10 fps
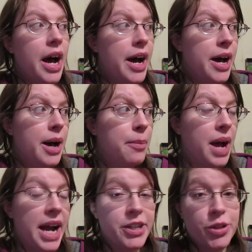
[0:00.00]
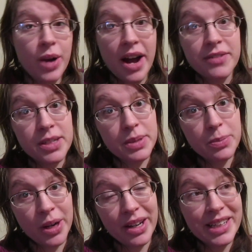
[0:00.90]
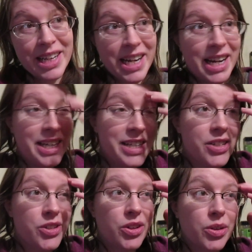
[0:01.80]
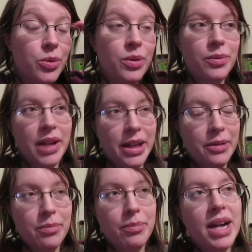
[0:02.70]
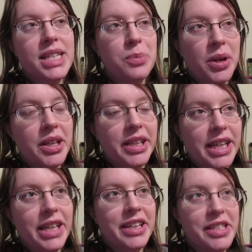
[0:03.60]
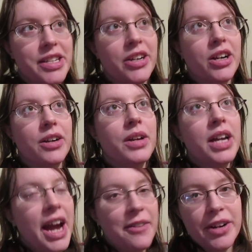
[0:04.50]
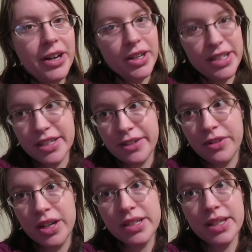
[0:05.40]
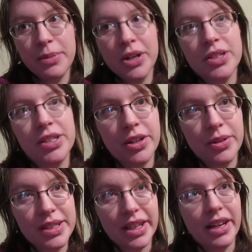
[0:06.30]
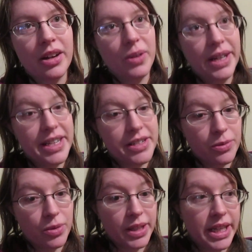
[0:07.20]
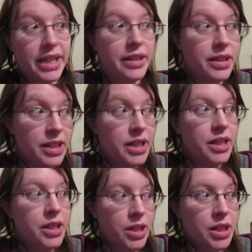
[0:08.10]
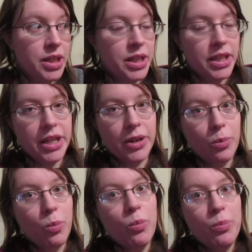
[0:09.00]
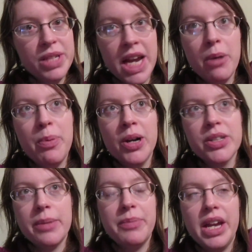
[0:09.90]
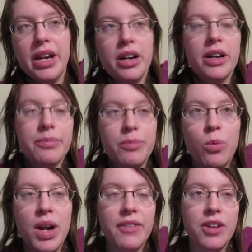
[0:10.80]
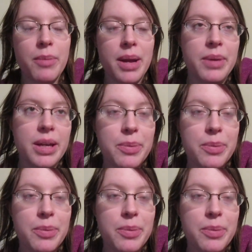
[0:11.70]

Um, I do have some spring cleaning I need to do and my spring cleaning this year, every year it's different. Some years, you know, it's like, oh, I need to really, you know, take apart something or whatever it may be.